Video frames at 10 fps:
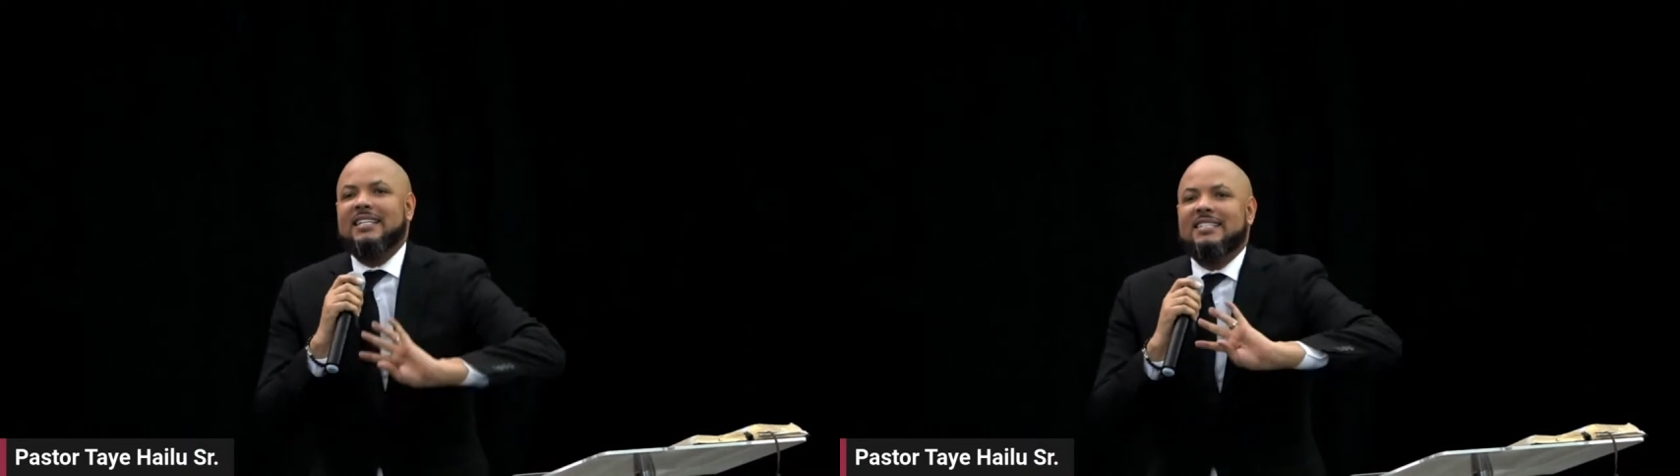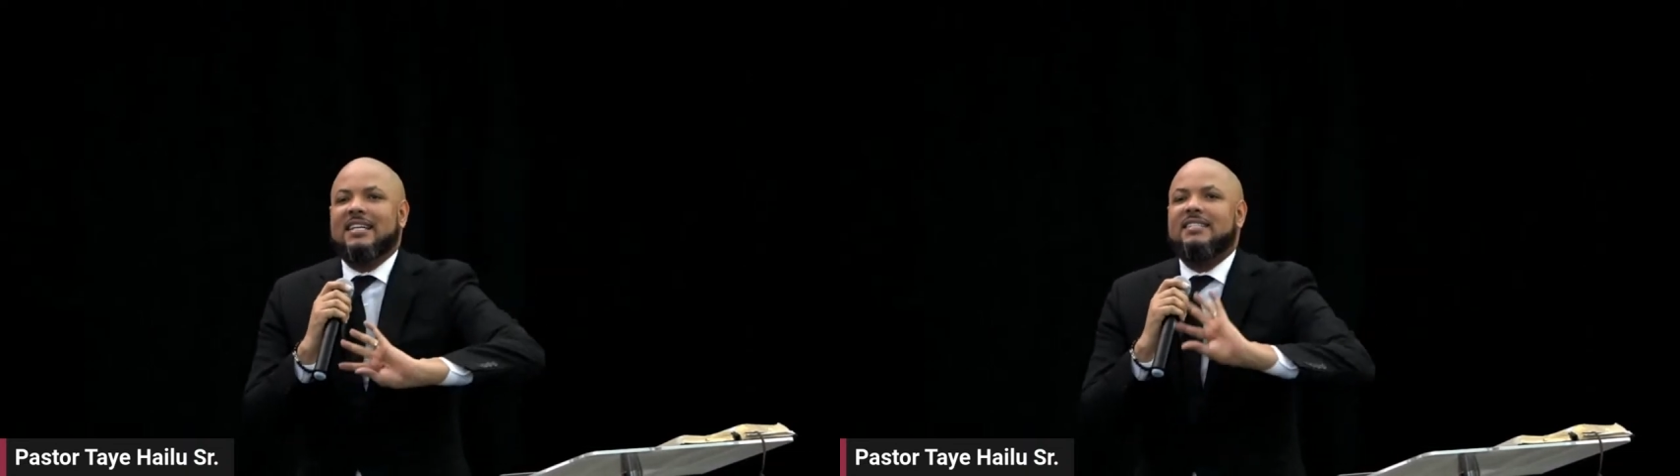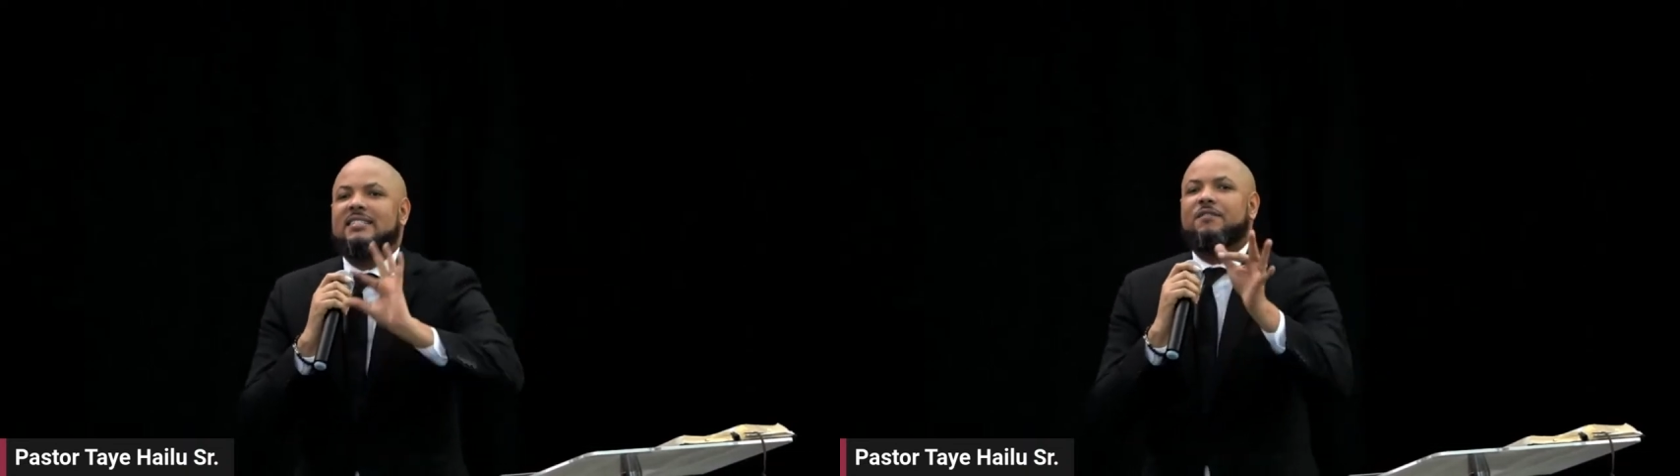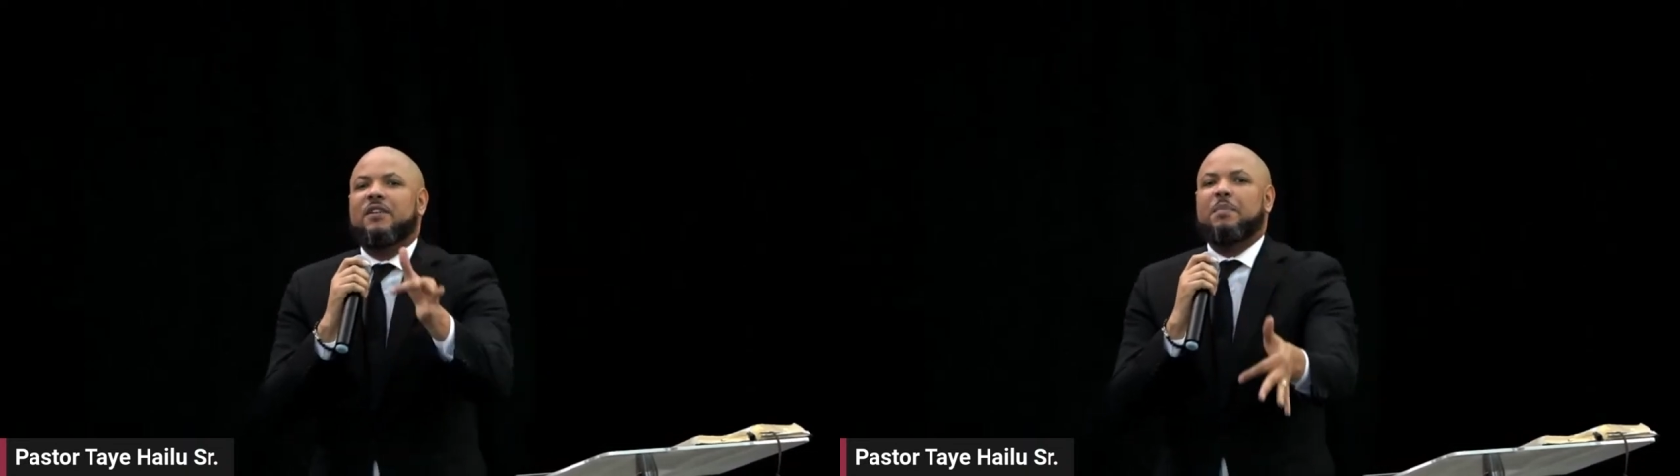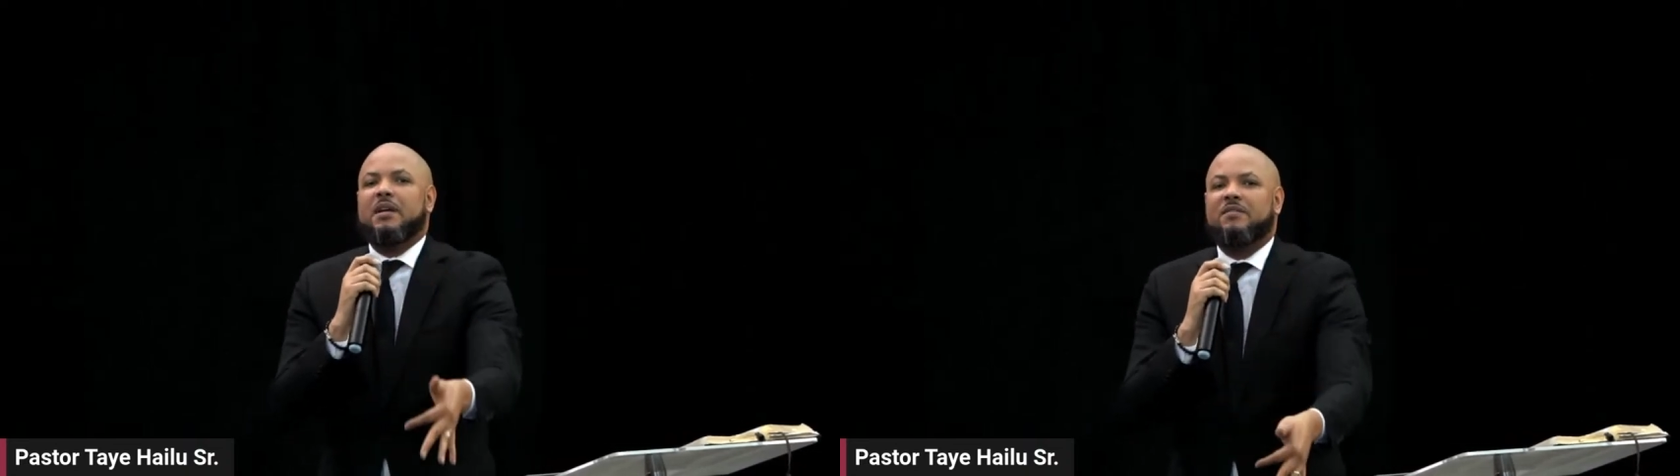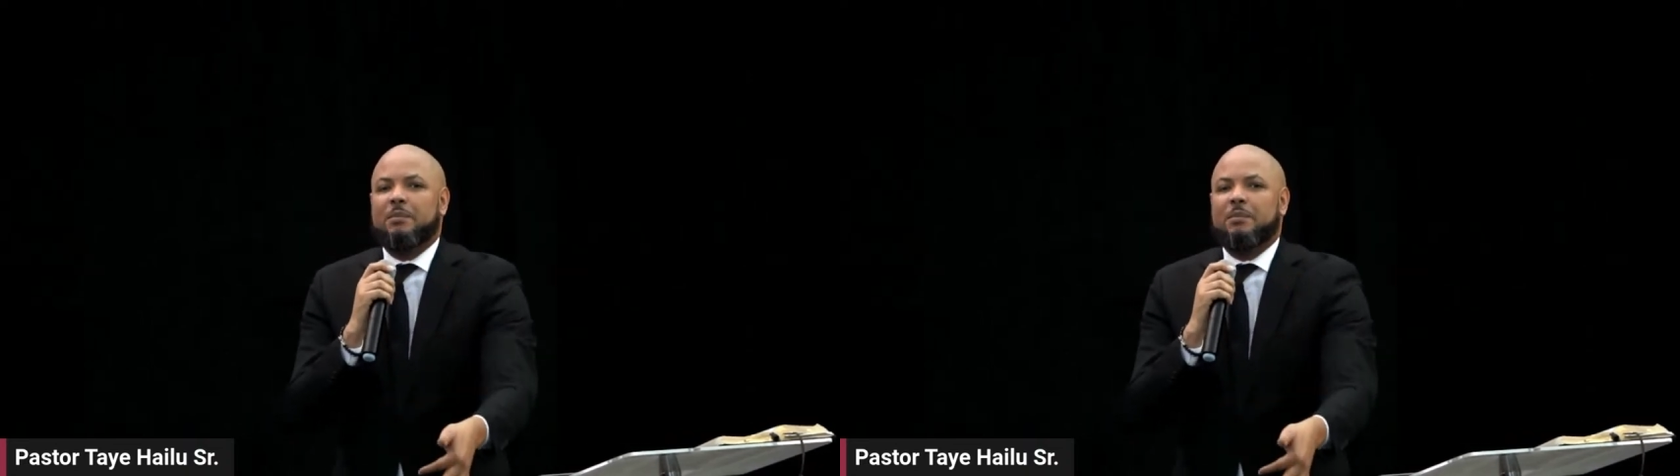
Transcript: just the flipping of the